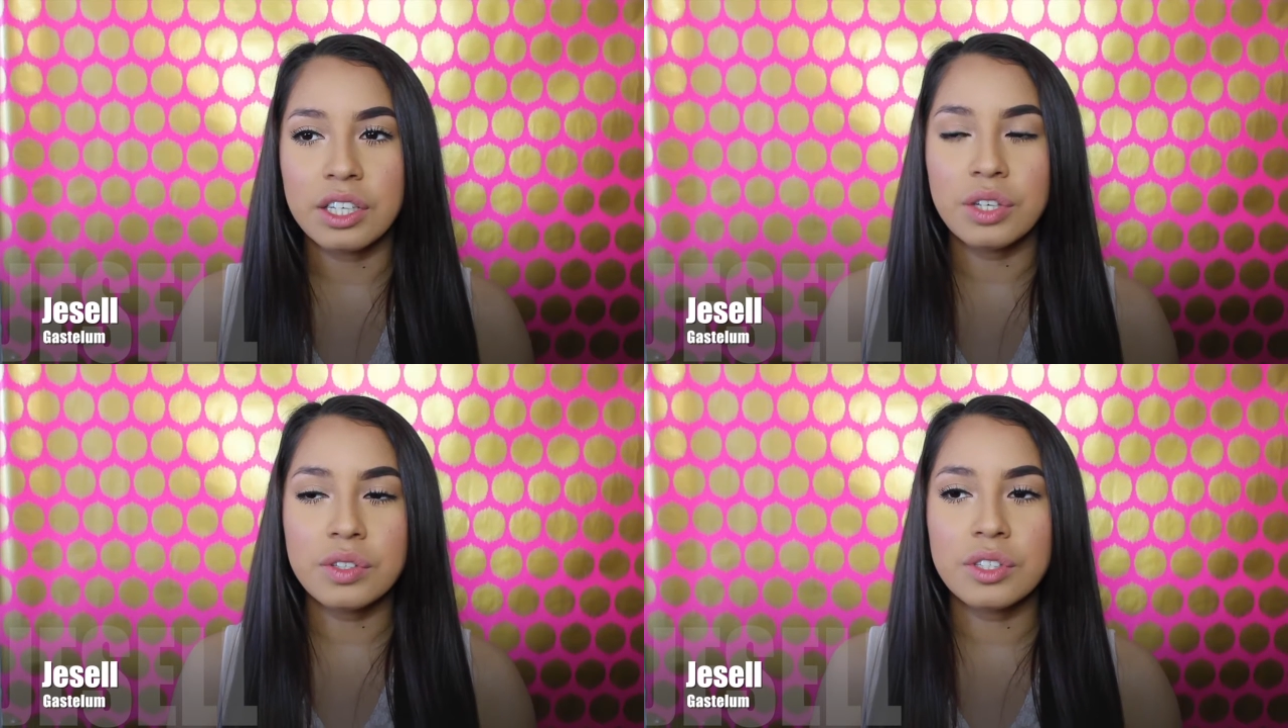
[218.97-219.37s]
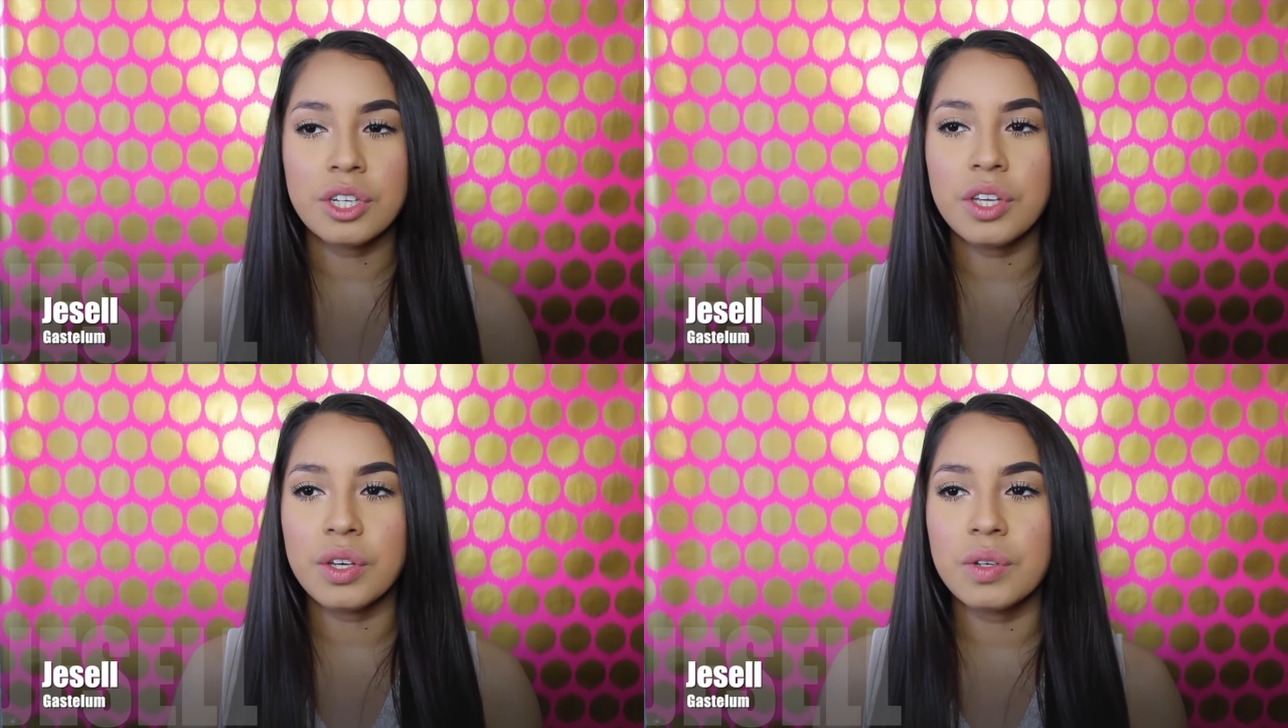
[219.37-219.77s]
used
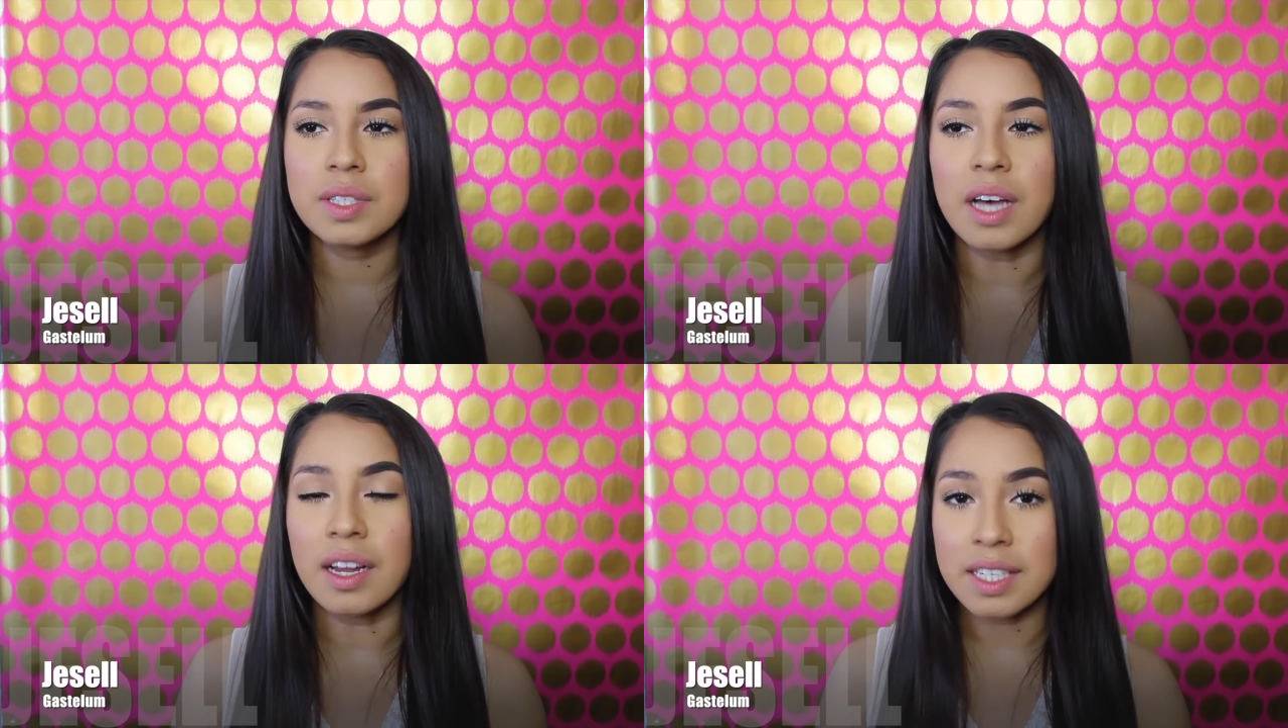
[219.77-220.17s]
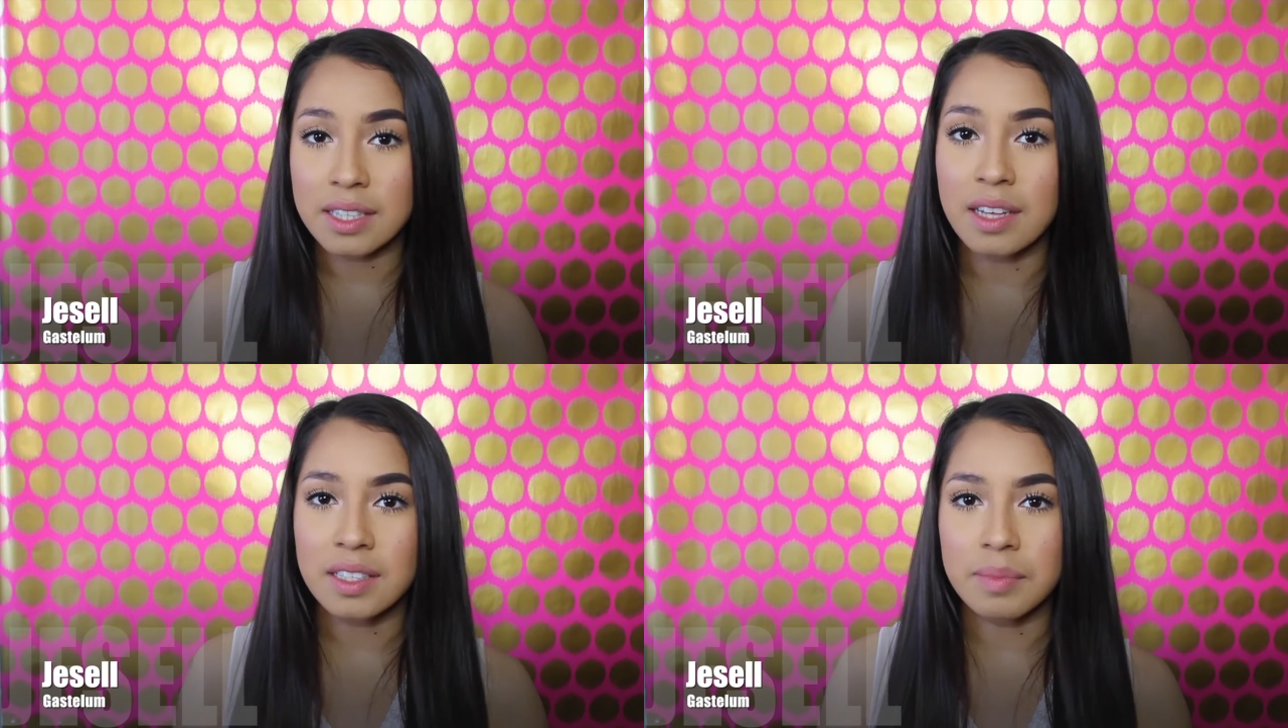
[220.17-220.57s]
to use the
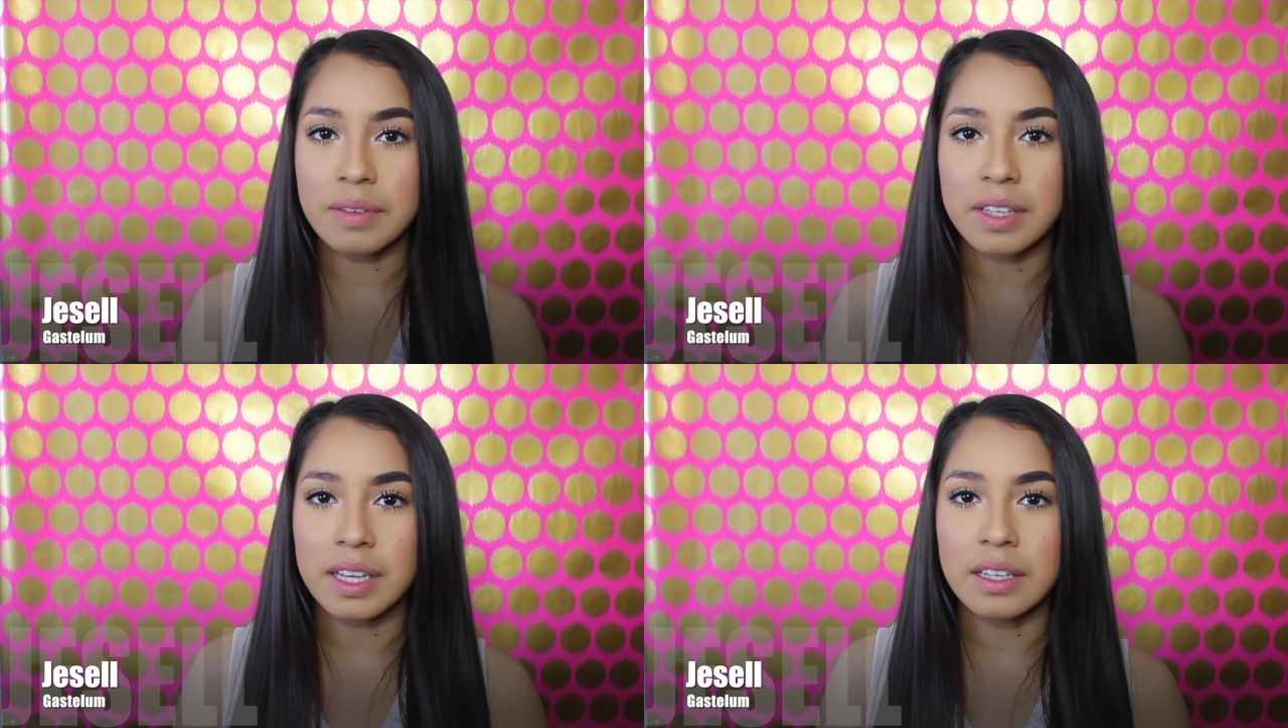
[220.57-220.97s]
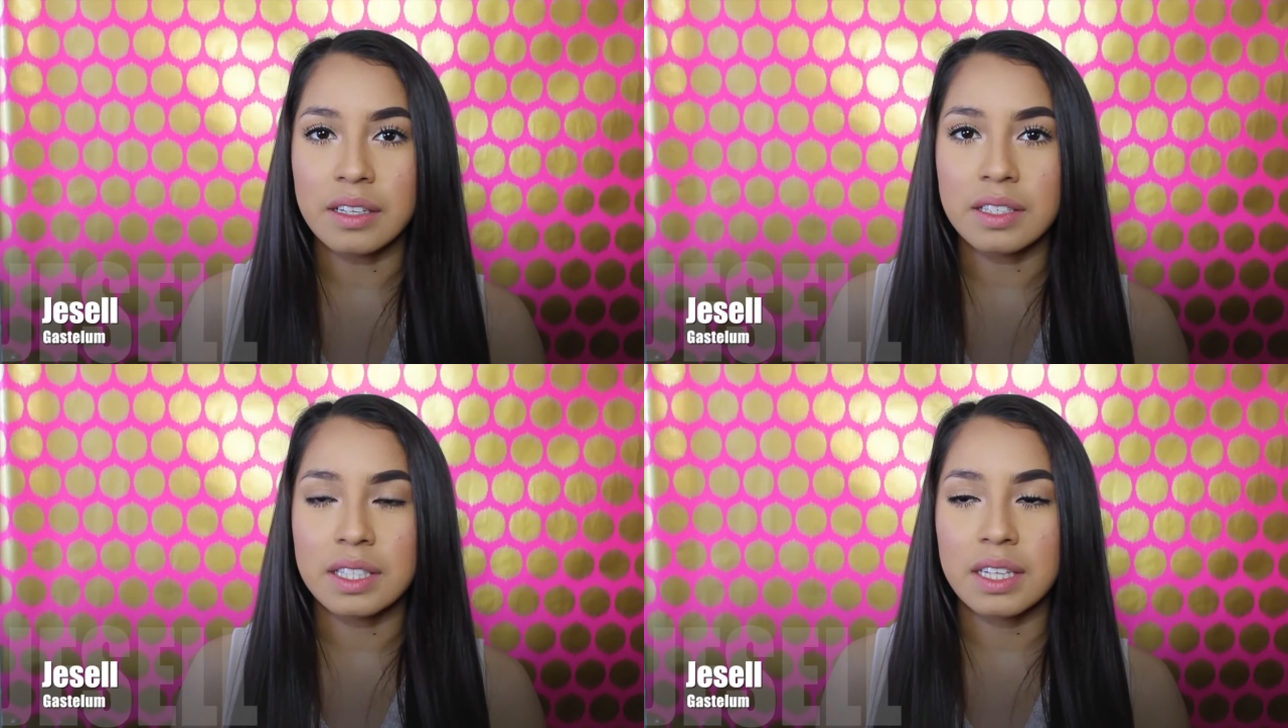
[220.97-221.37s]
Anastasia Beverly
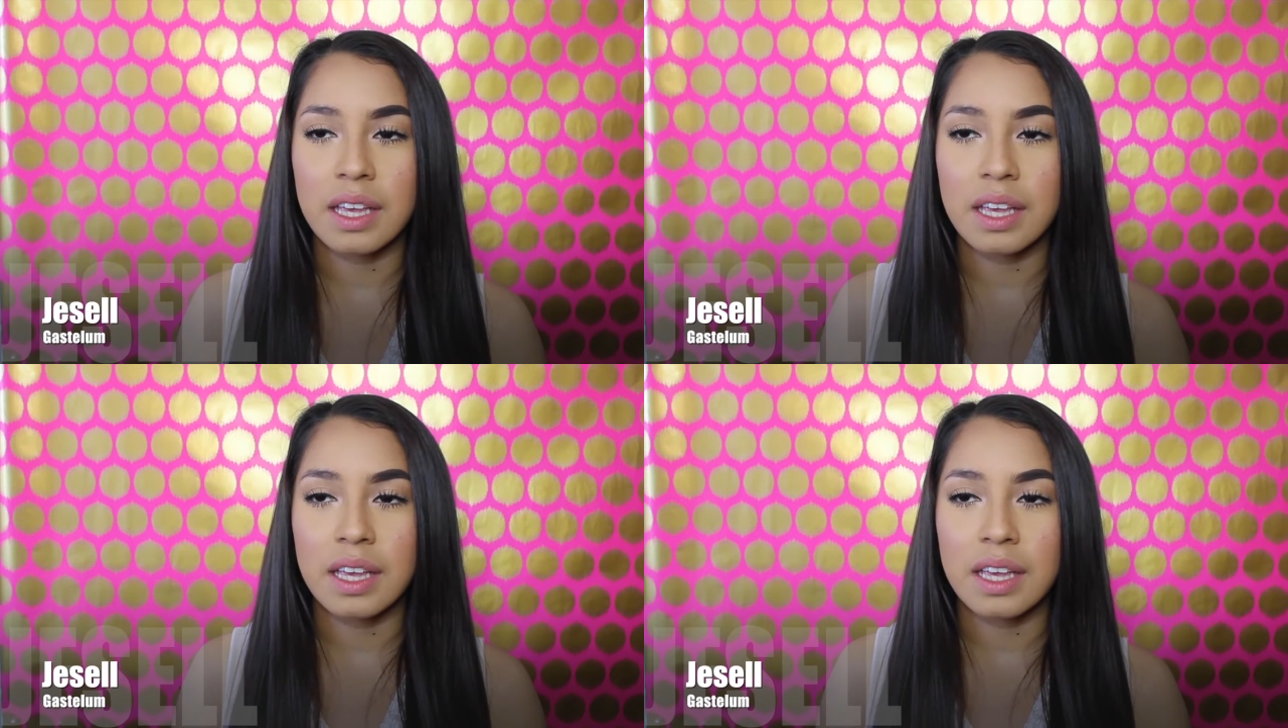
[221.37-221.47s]
Hills